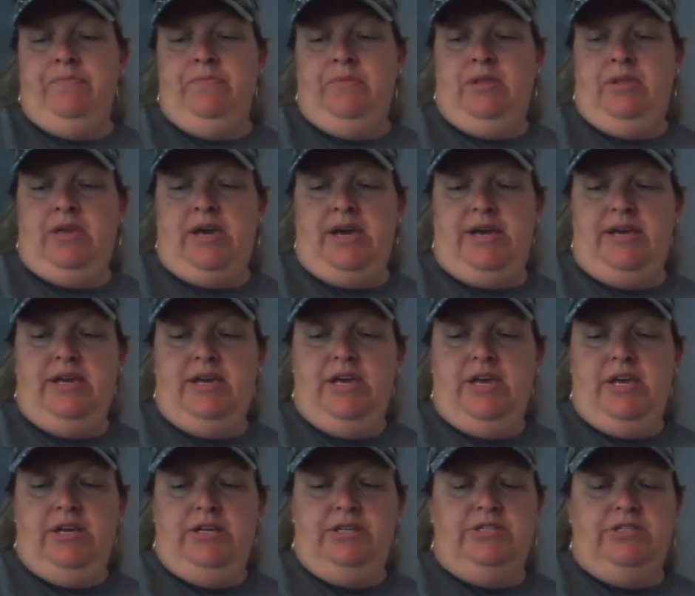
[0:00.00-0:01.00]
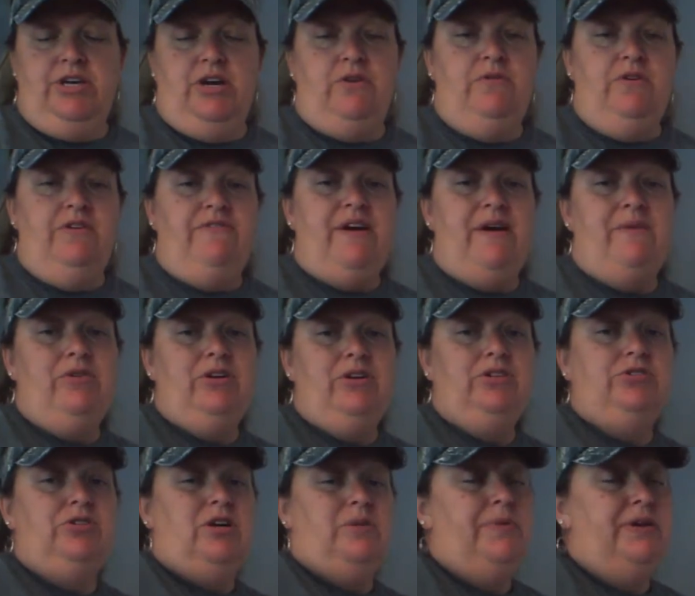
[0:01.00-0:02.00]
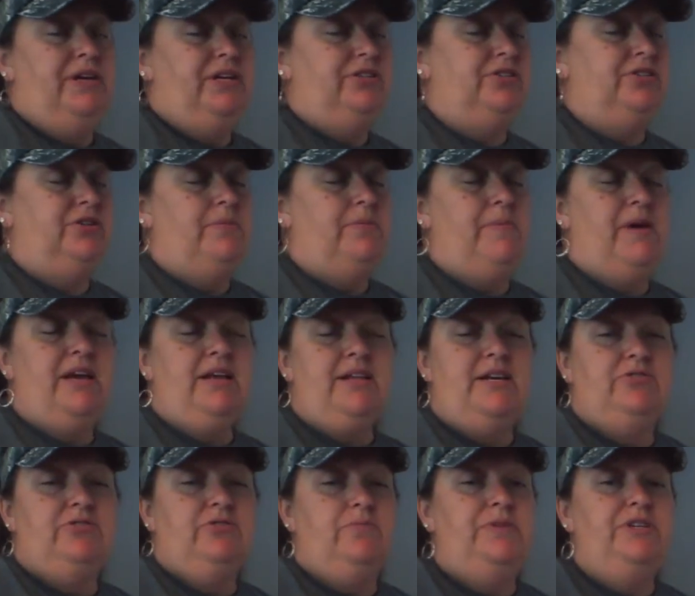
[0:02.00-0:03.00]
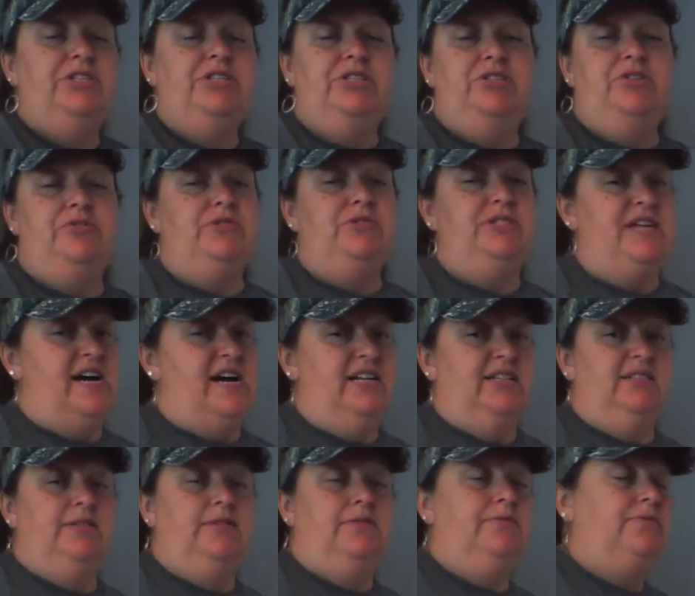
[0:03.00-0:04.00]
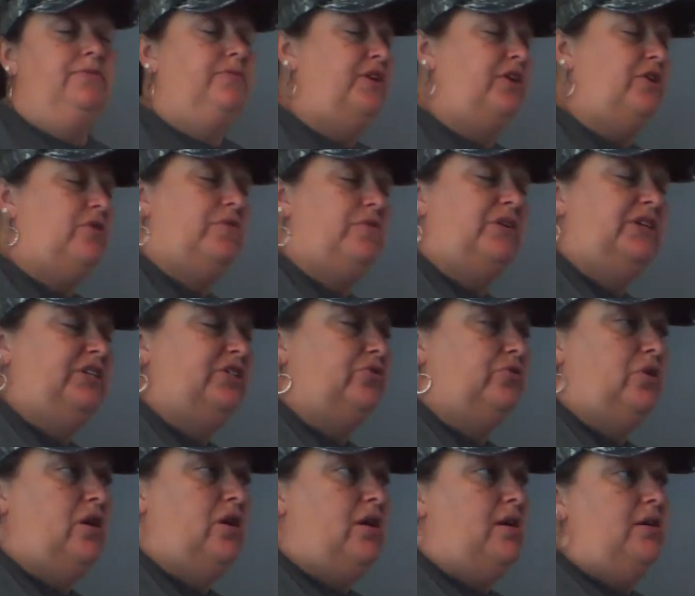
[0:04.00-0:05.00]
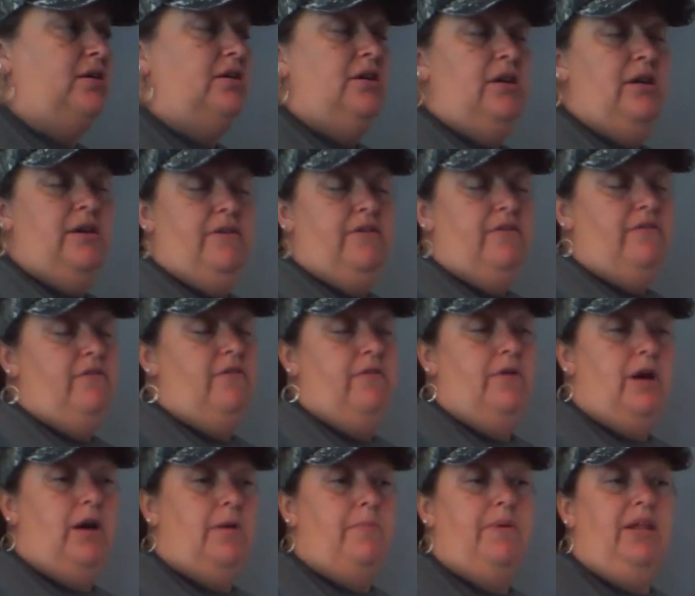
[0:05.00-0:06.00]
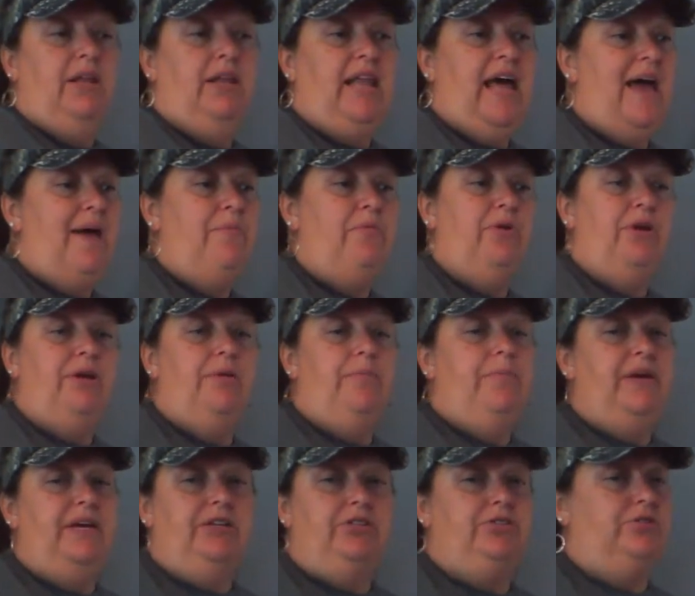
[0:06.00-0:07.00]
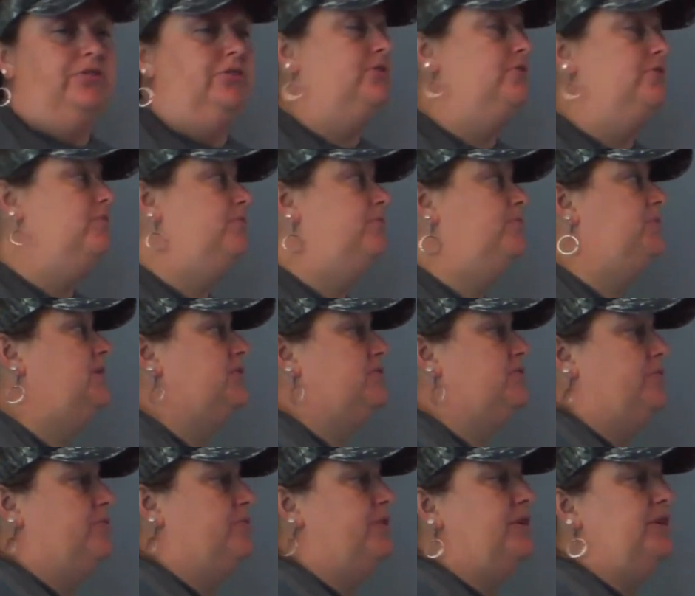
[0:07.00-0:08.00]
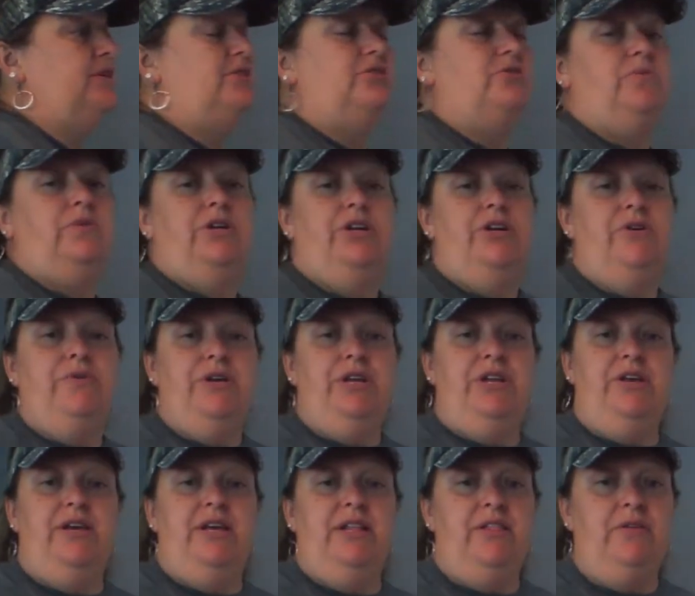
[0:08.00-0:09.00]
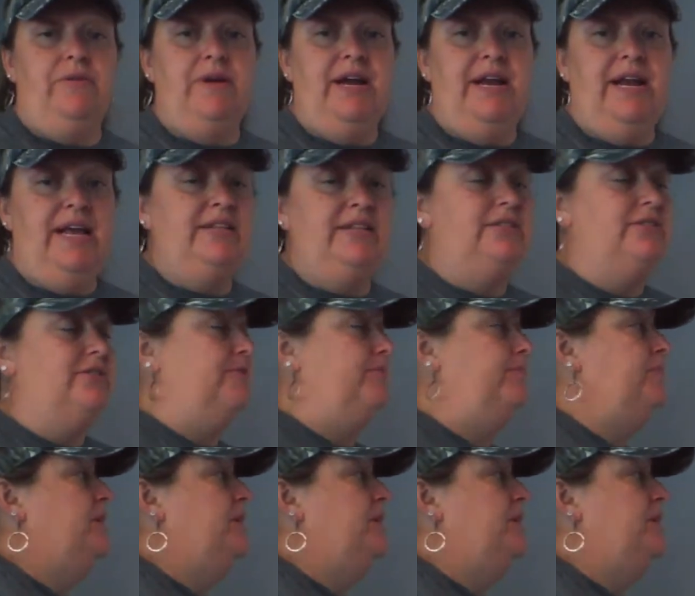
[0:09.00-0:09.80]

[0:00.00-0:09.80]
Okay, so if I want to draw a picture, in my classroom we just use dots. We don't really draw elaborate pictures because we really just want to know, can you get the right answer?